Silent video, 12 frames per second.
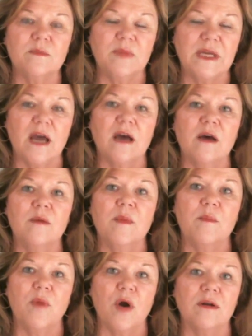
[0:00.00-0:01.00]

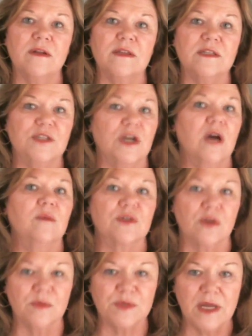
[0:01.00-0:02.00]
become part of the job
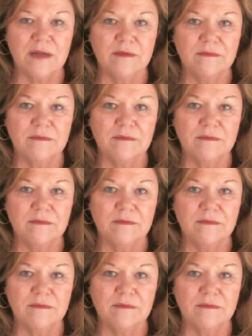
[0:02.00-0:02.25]
description.